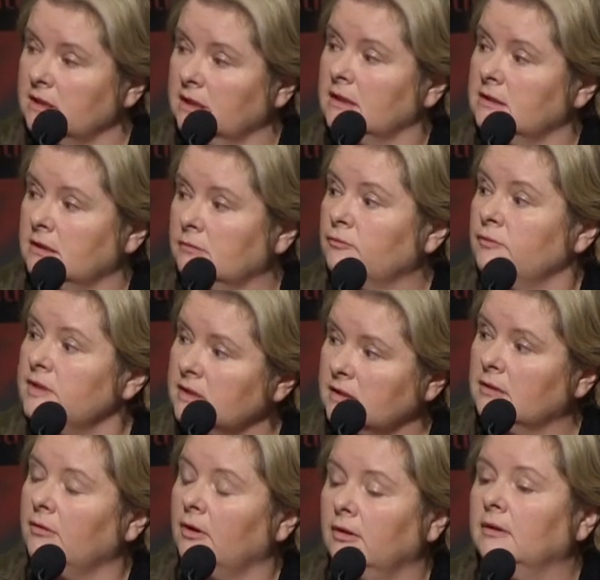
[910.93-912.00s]
and to risk
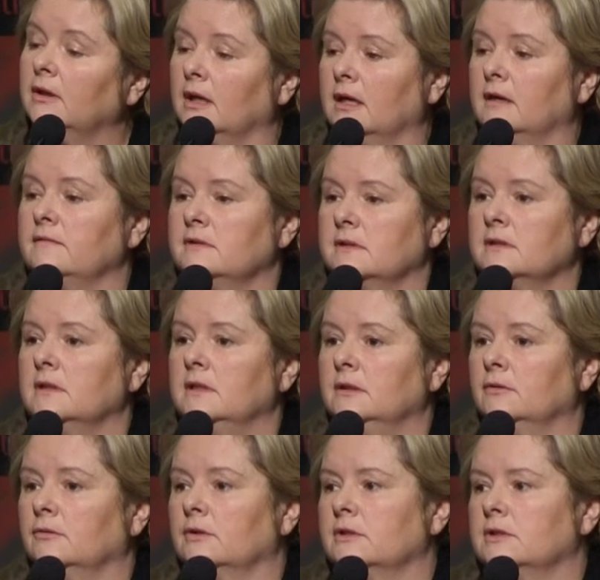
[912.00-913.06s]
their own lives
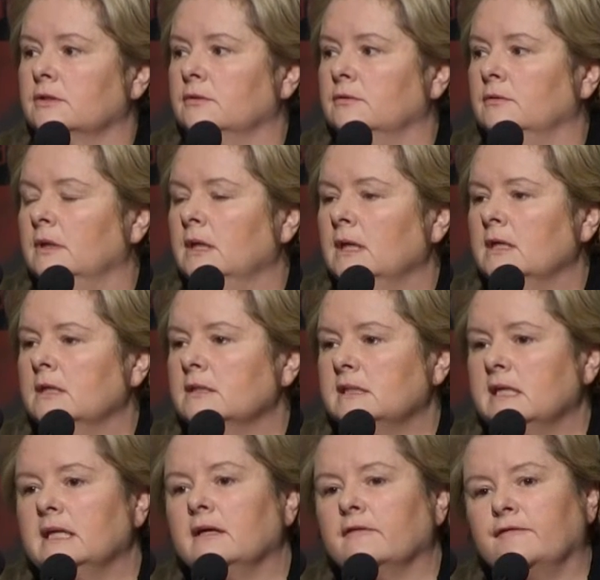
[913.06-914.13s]
in order to
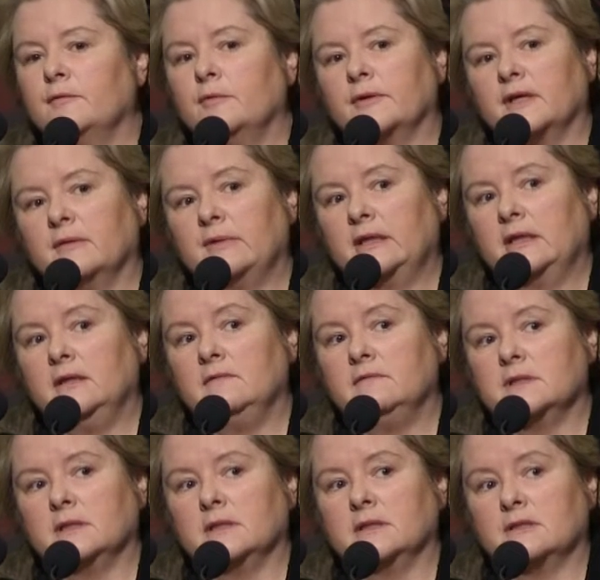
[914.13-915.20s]
stand up for what they
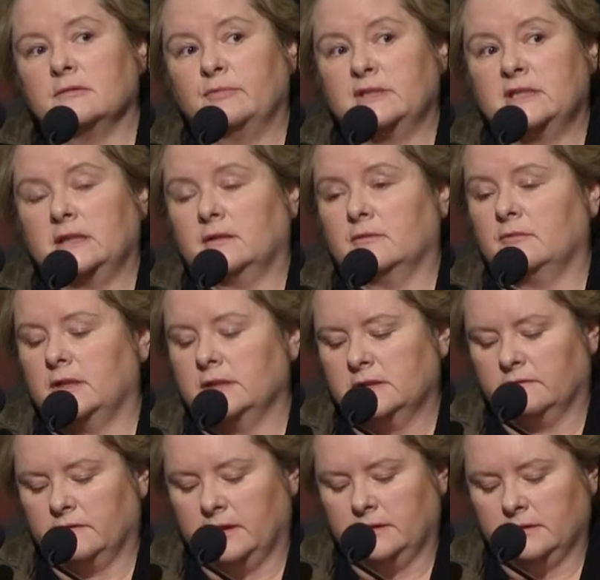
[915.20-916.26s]
believed in and to protect the
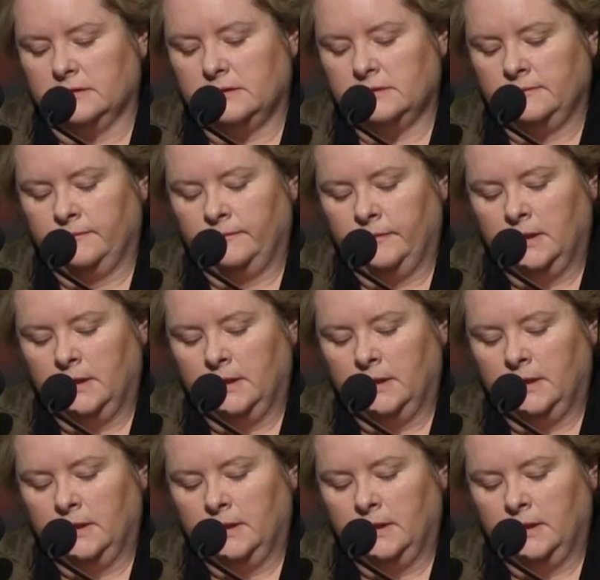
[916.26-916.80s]
rights of others.